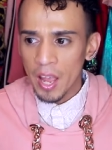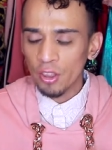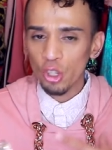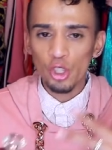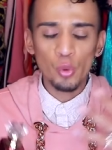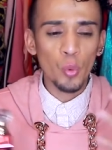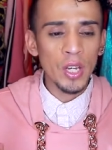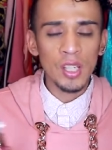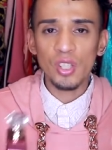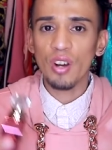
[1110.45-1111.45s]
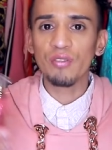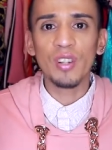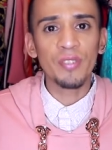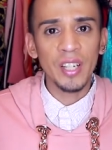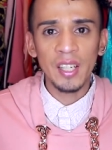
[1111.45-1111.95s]
and the sweetness of
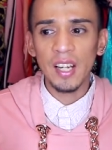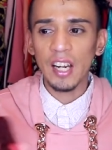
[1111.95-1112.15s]
the vanilla.